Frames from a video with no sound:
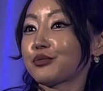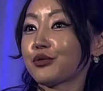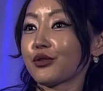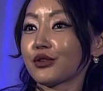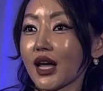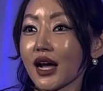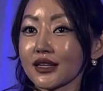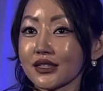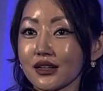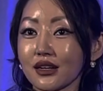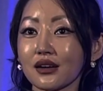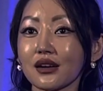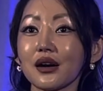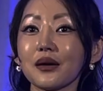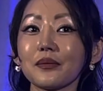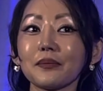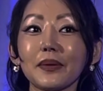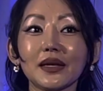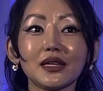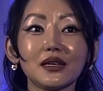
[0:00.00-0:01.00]
production
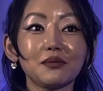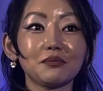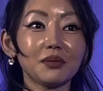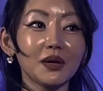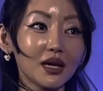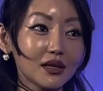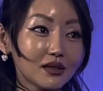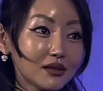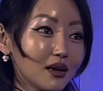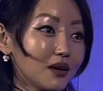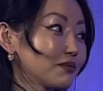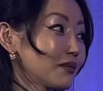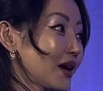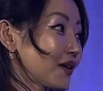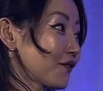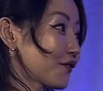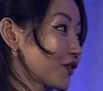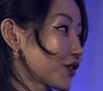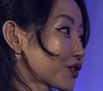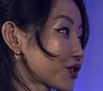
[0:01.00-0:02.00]
company picked up
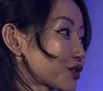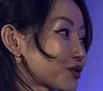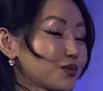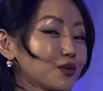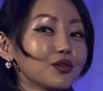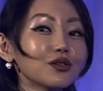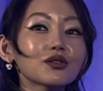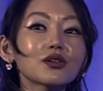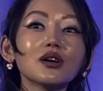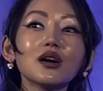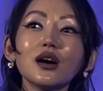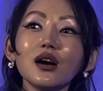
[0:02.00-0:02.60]
my first book,